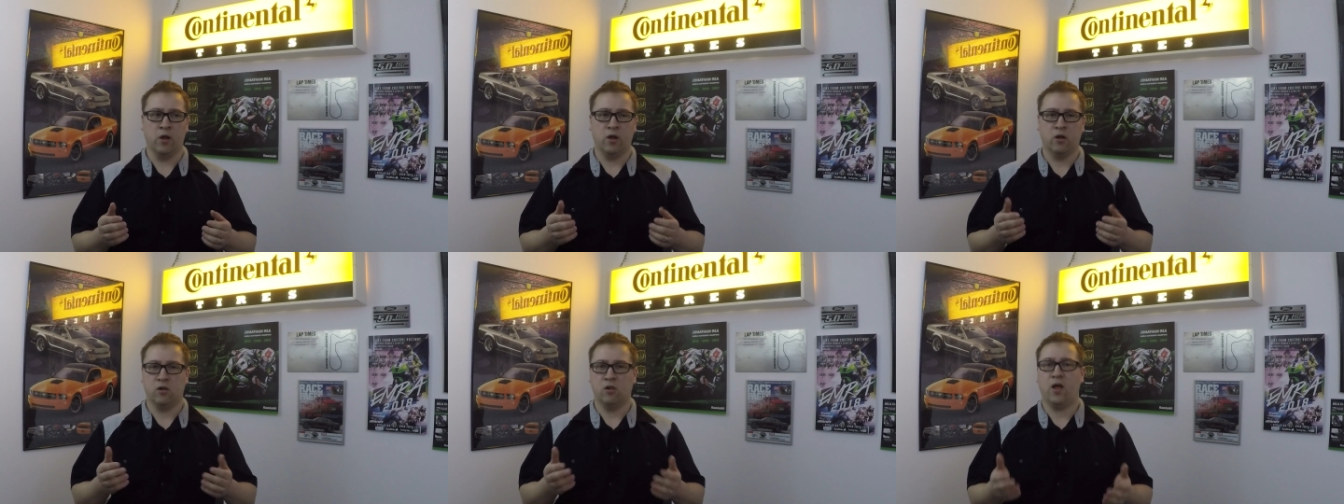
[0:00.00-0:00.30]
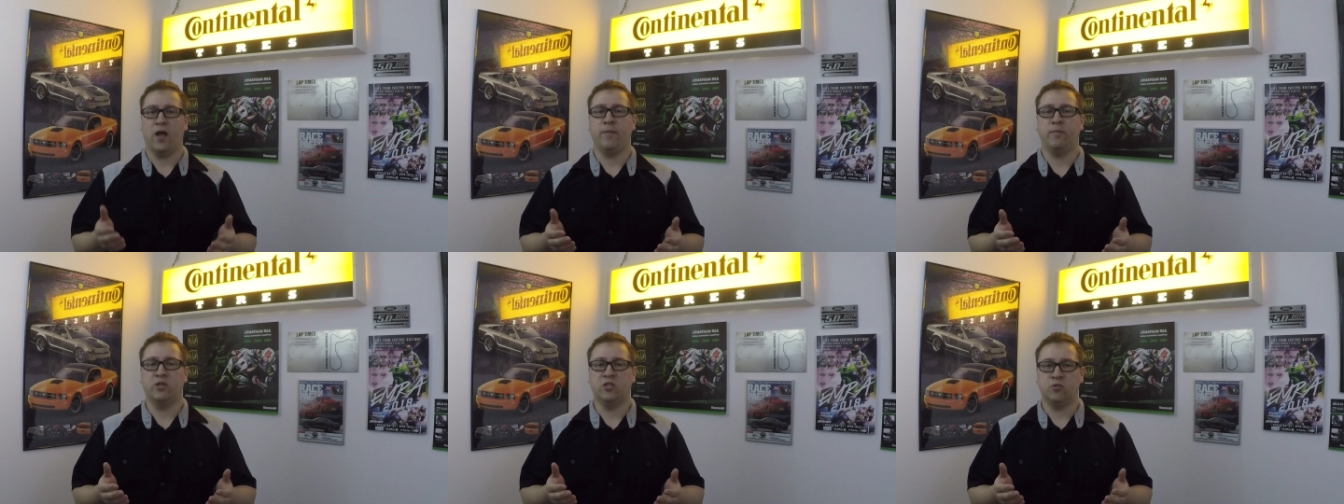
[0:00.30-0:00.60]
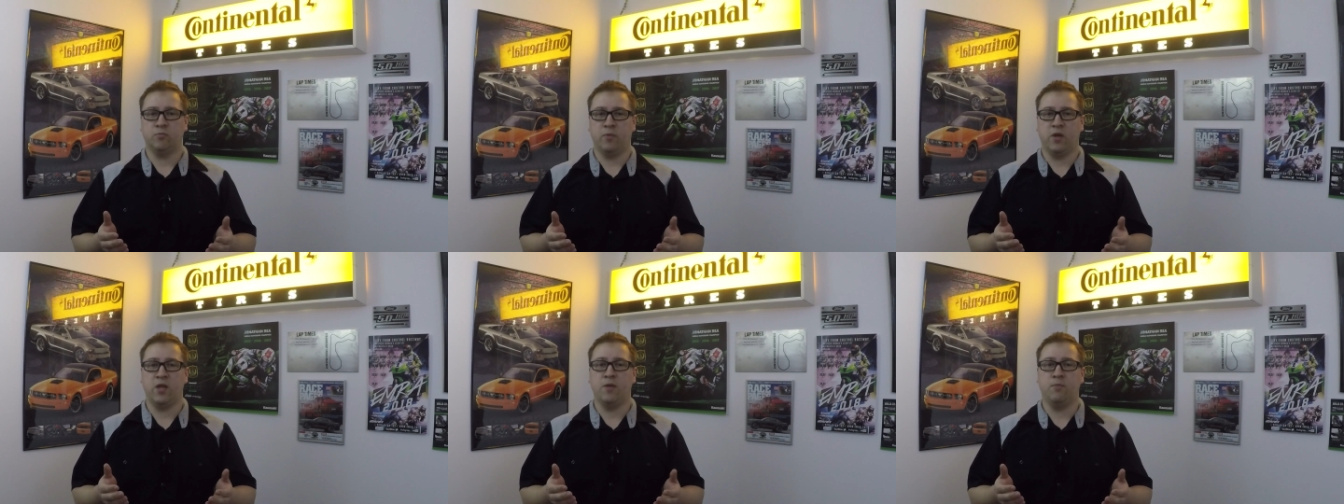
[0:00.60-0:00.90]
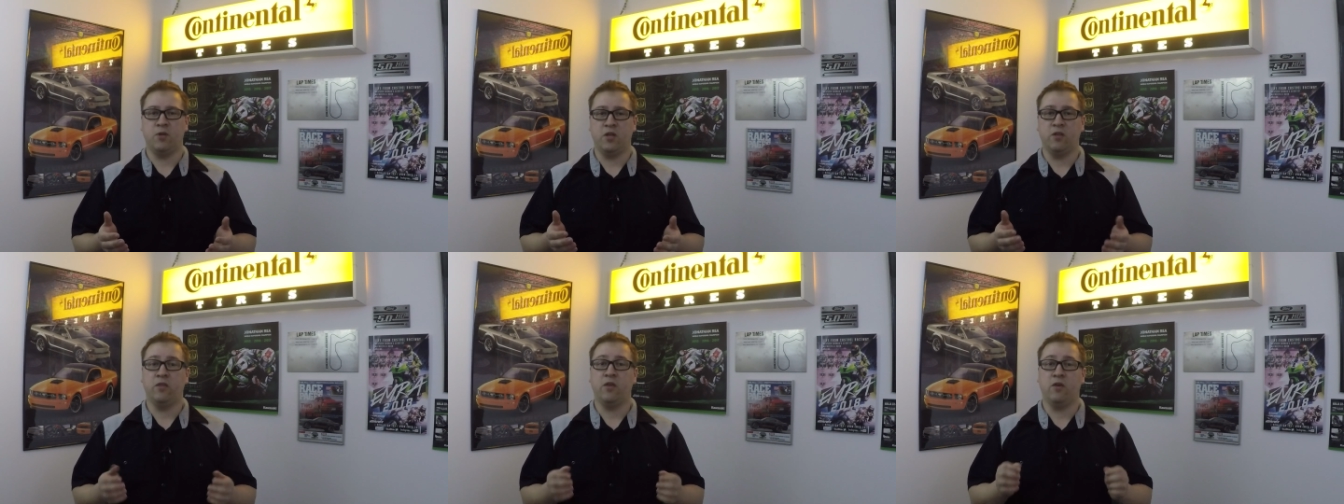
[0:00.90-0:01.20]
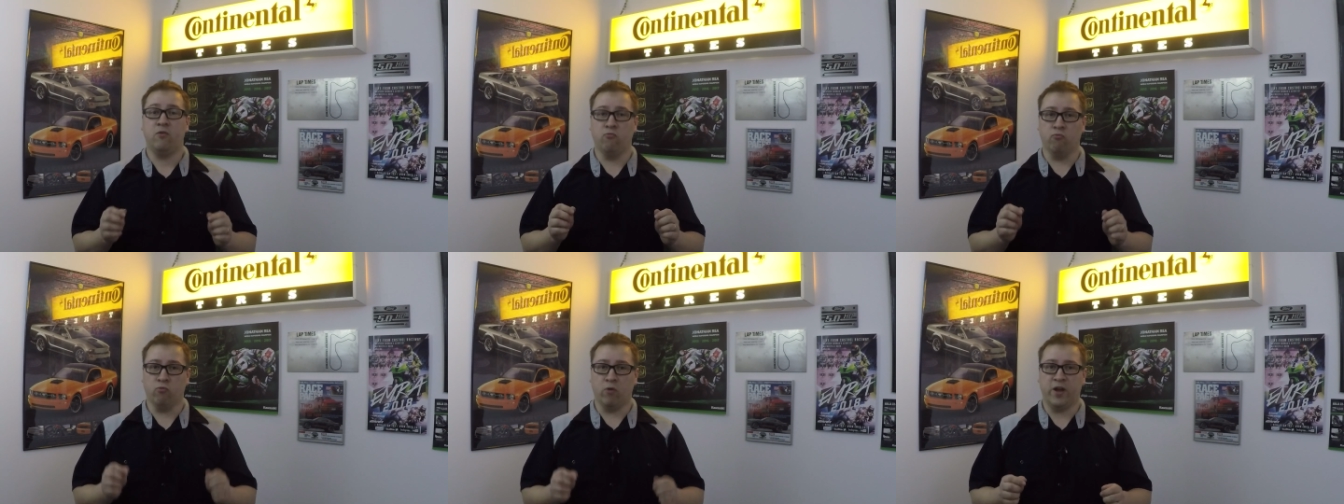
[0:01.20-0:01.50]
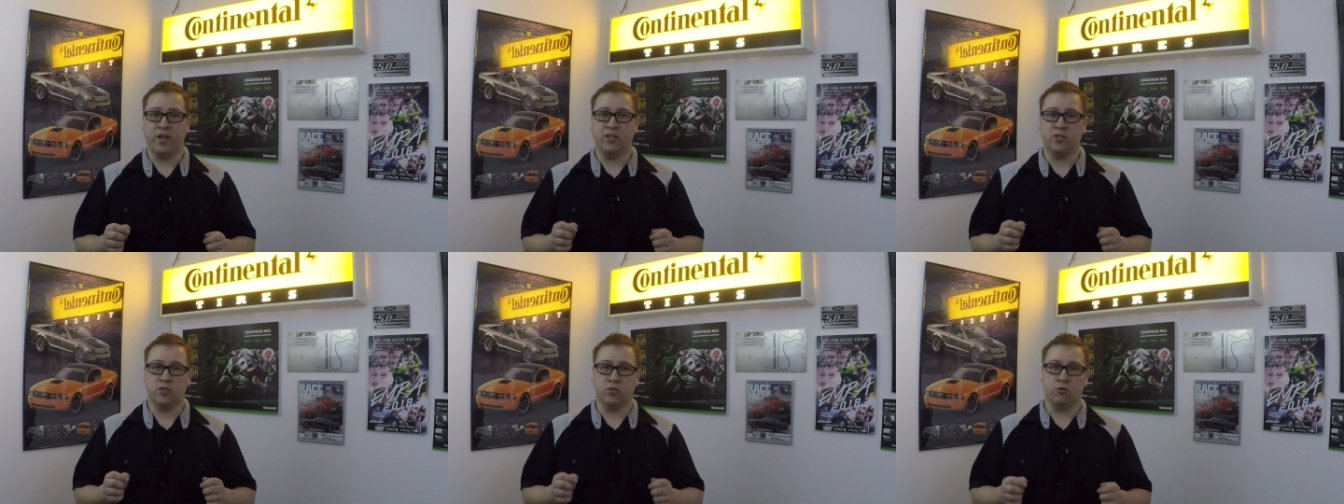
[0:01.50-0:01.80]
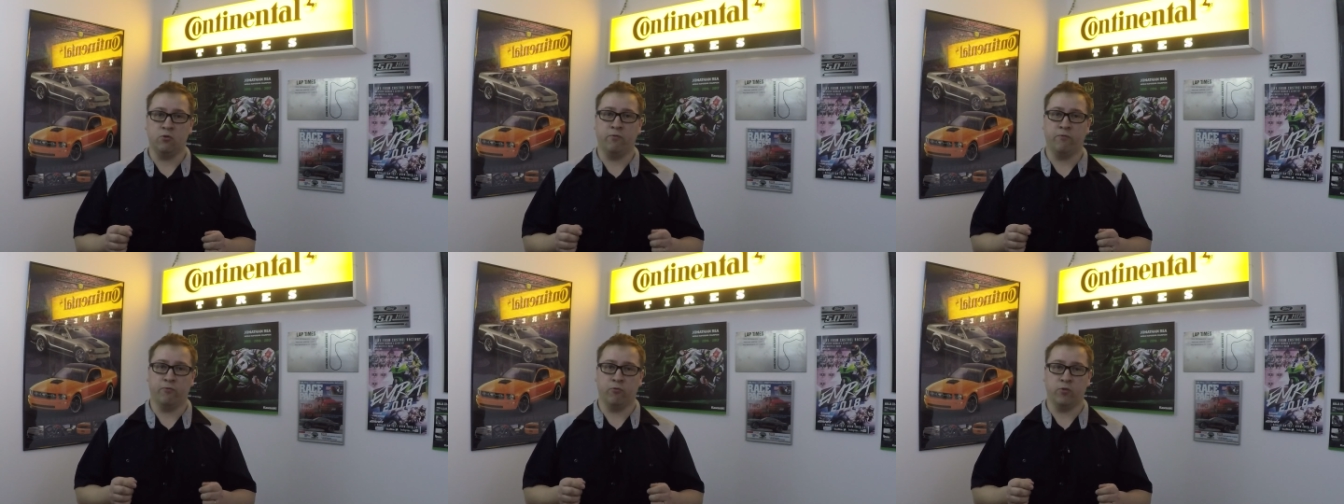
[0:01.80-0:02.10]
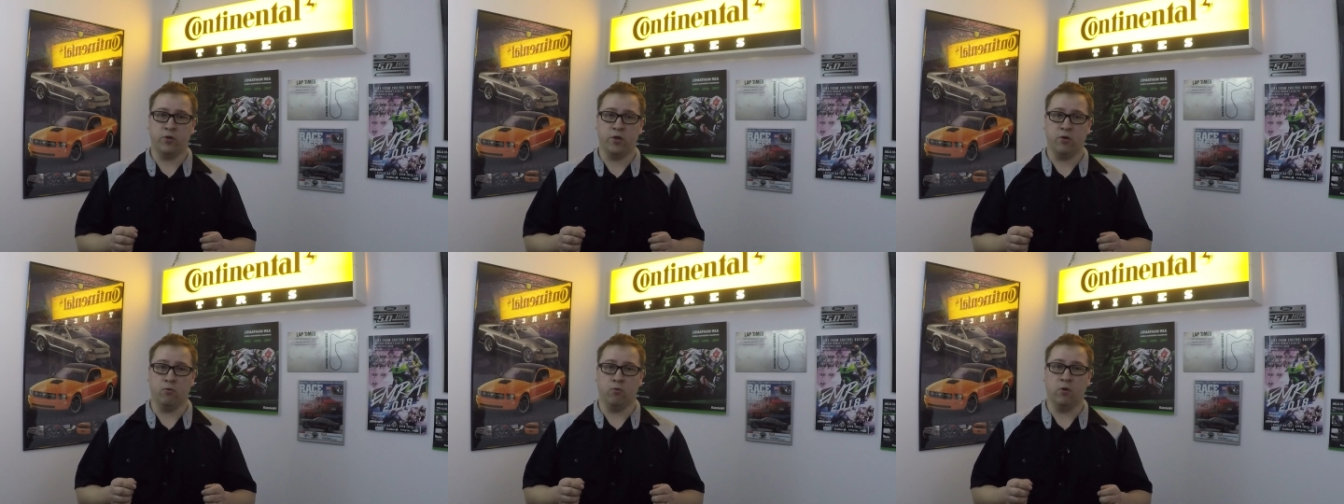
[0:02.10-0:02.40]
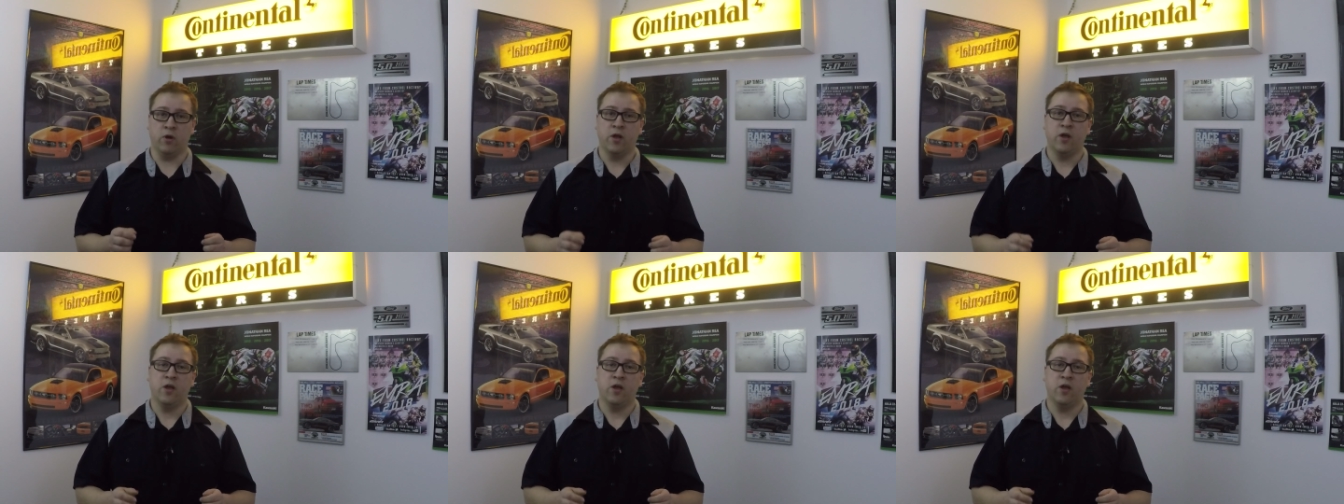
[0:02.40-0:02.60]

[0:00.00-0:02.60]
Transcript: climates may be the right suit for you.